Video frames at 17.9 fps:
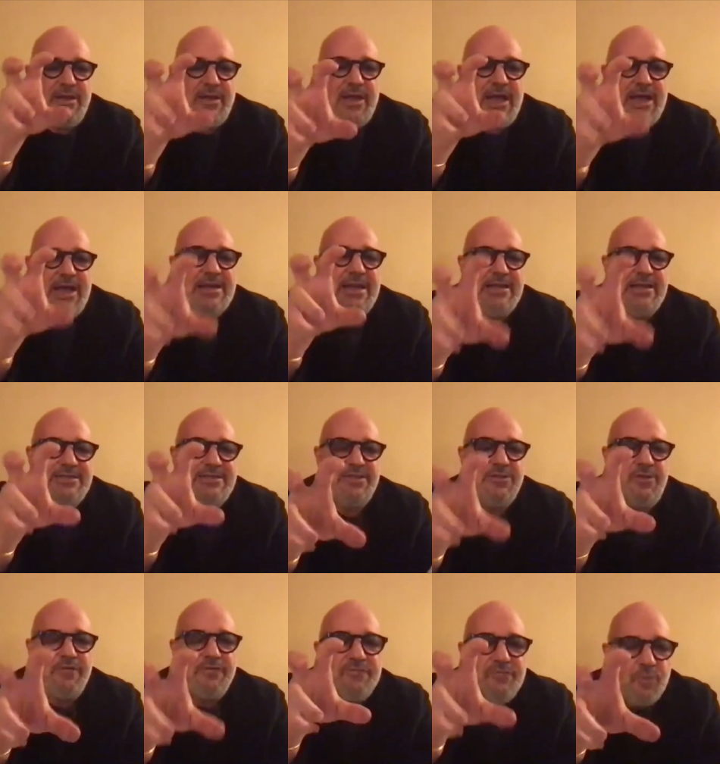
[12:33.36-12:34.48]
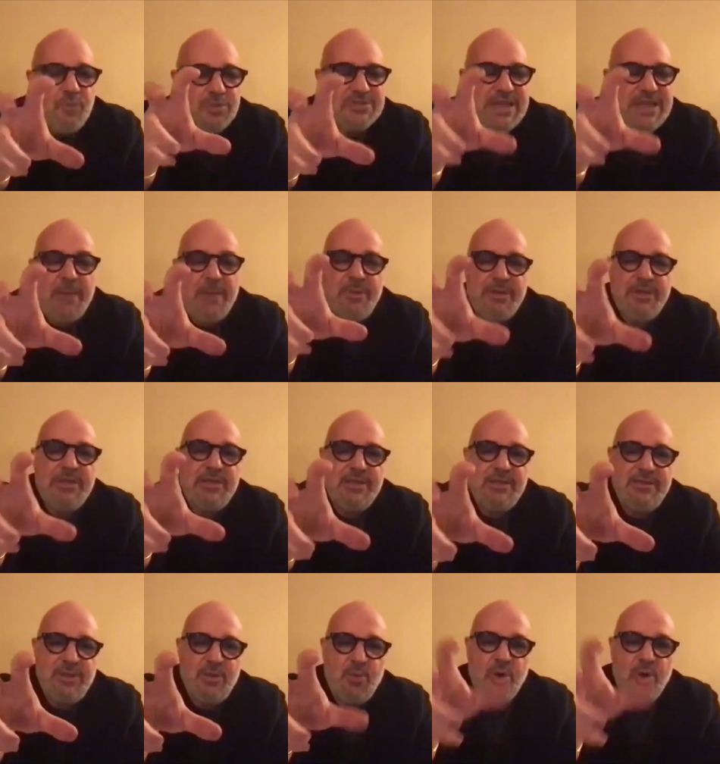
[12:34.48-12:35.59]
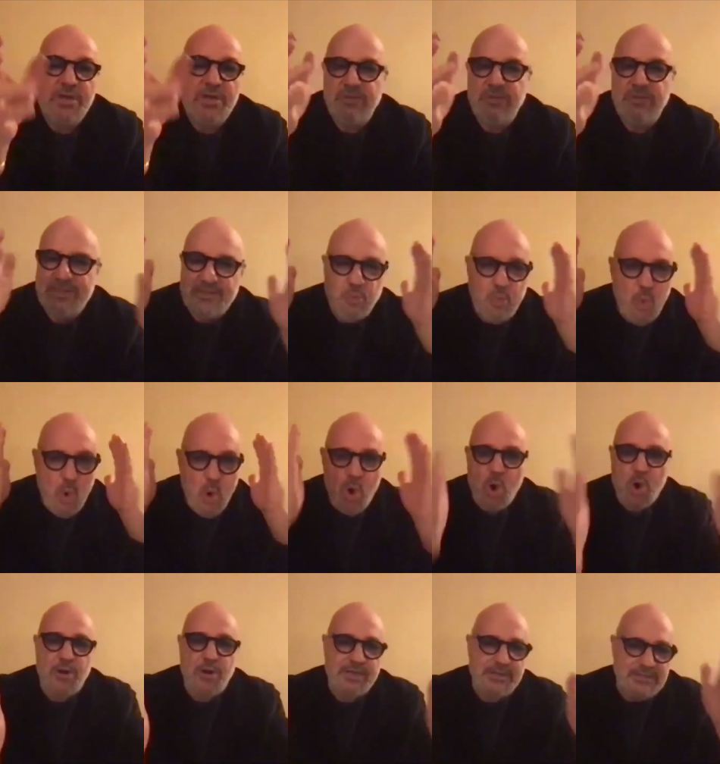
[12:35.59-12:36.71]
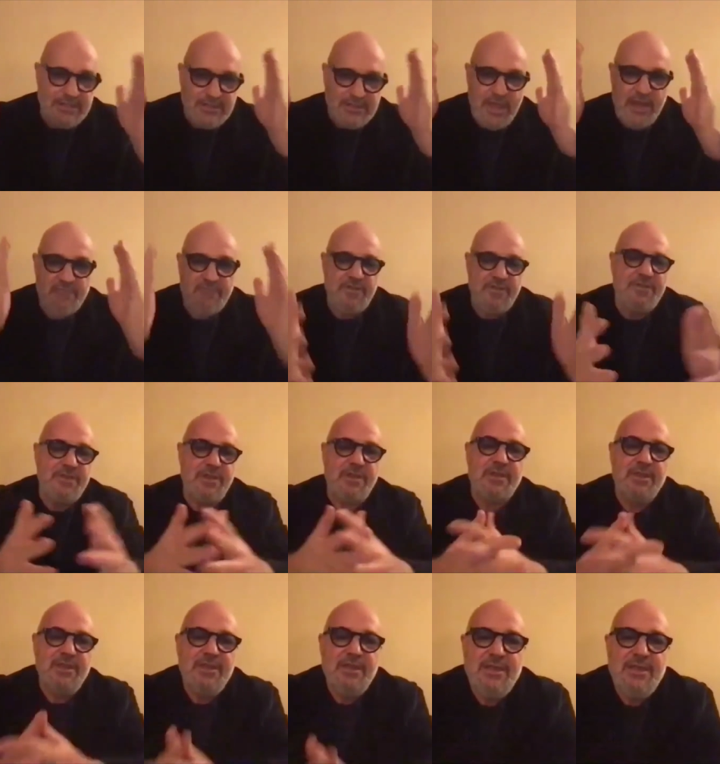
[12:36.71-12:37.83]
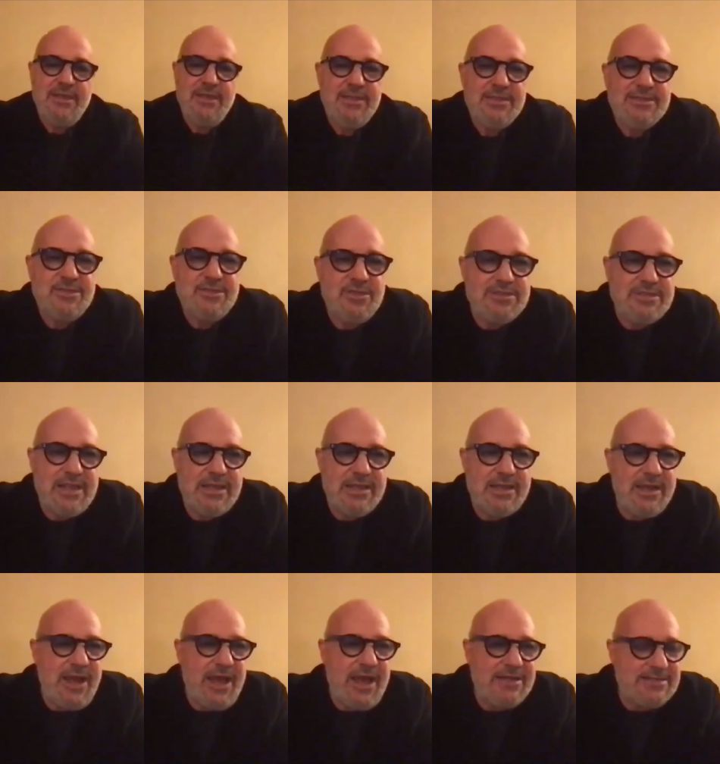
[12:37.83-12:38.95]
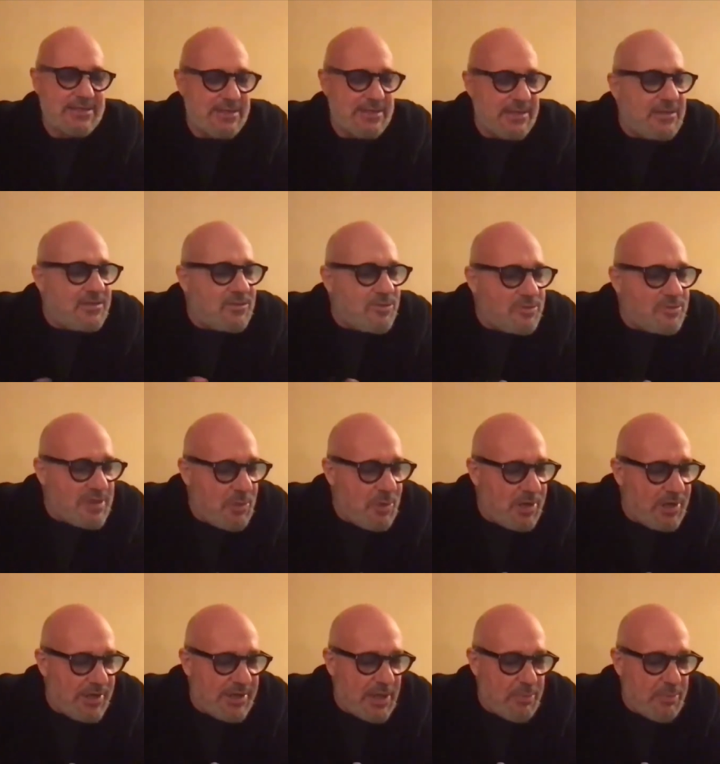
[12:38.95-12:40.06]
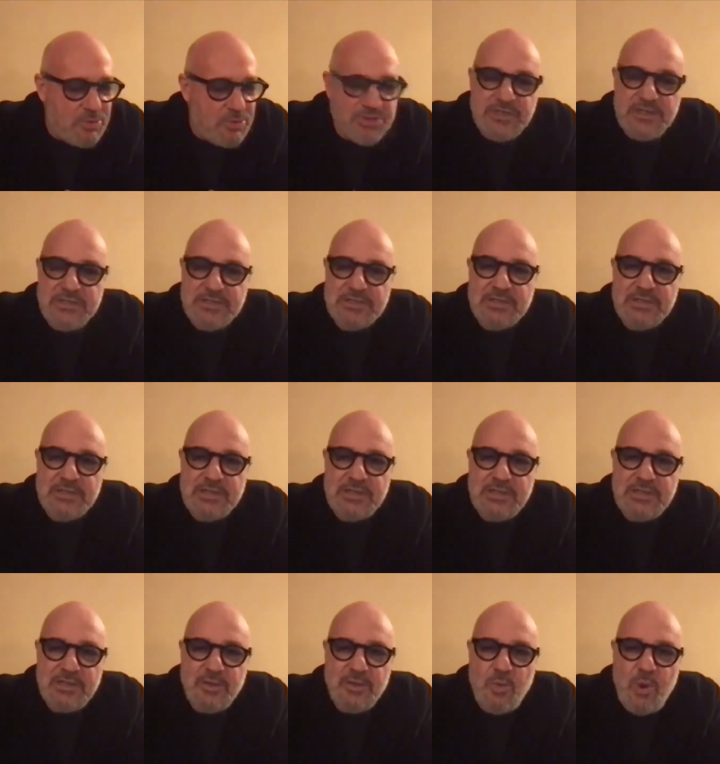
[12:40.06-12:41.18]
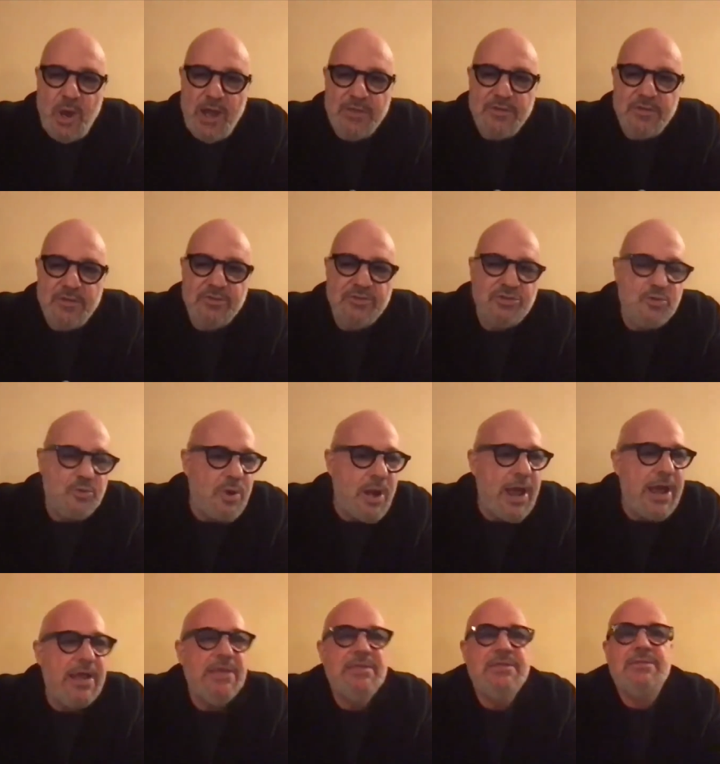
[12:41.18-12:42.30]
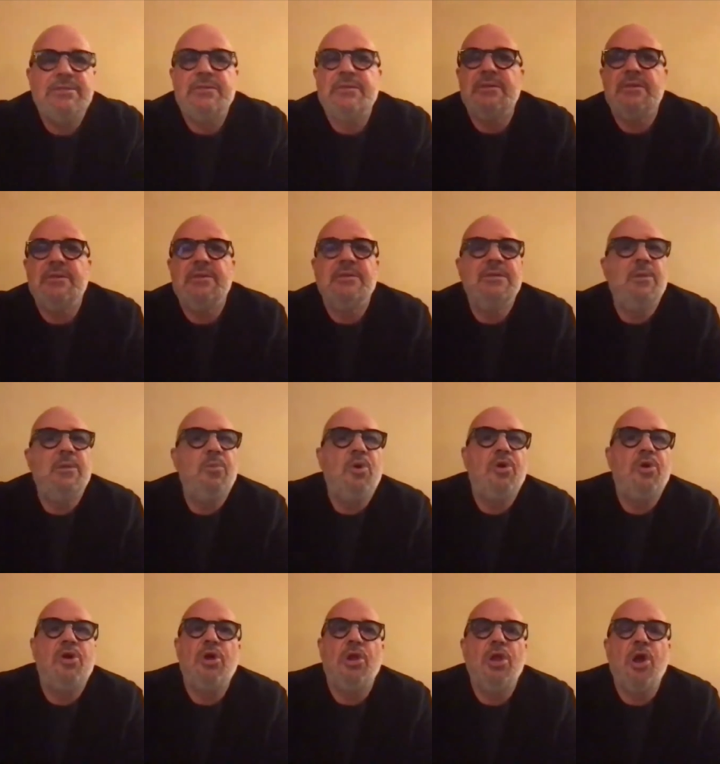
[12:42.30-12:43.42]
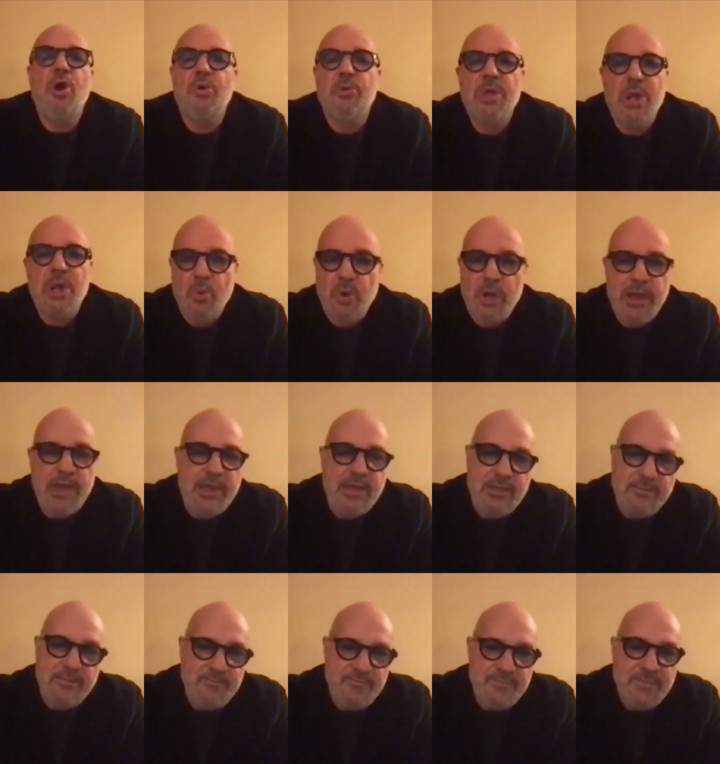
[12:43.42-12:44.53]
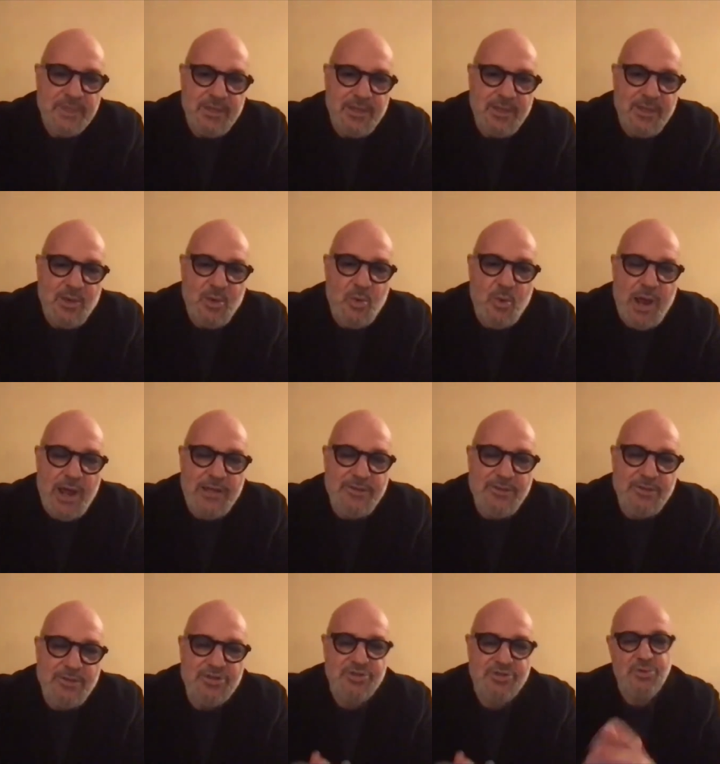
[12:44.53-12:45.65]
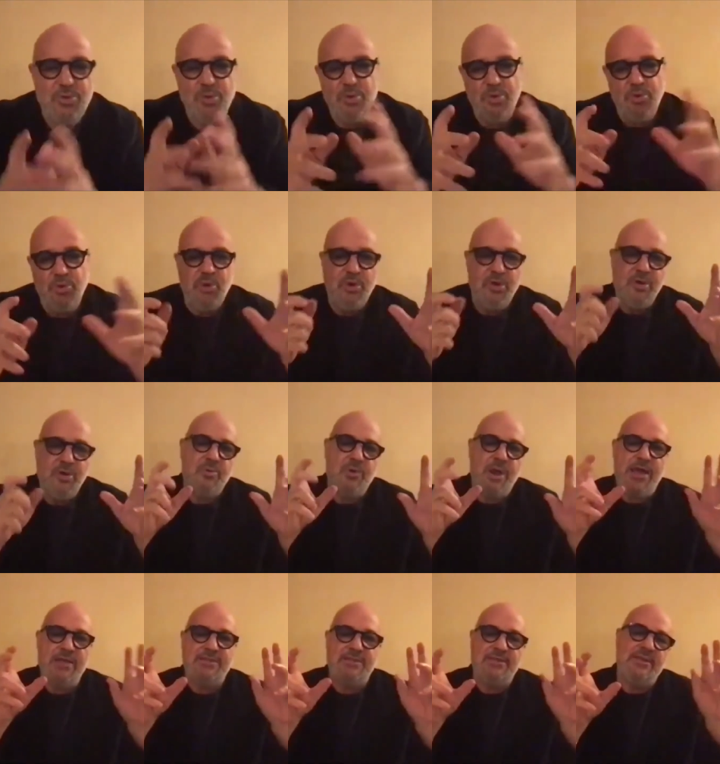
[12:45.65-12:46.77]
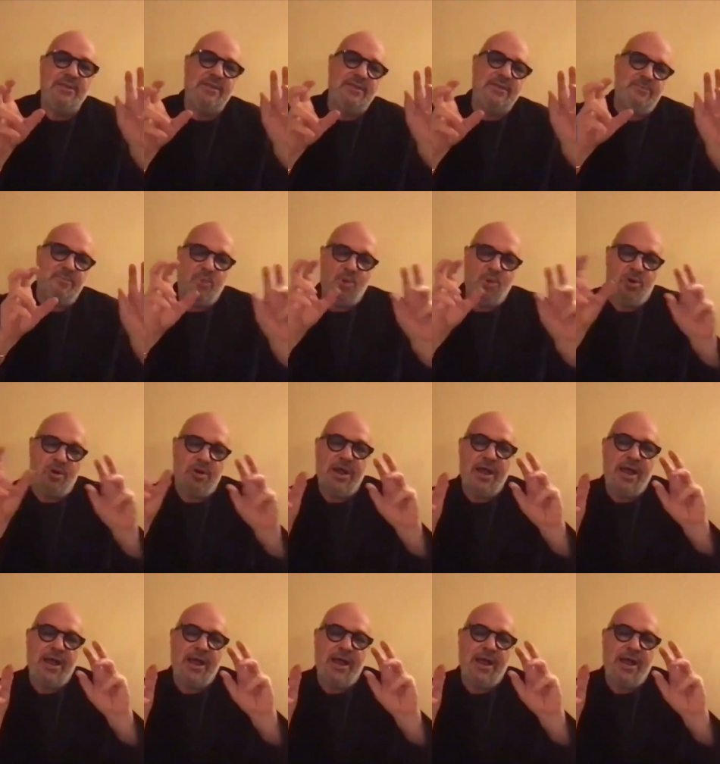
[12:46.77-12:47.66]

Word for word: analysis of what's happening in the world. He did war, he did everything. So it's like asking to someone like Kapuscinski, why don't you write in a more colloquial way? Why don't you write in a more,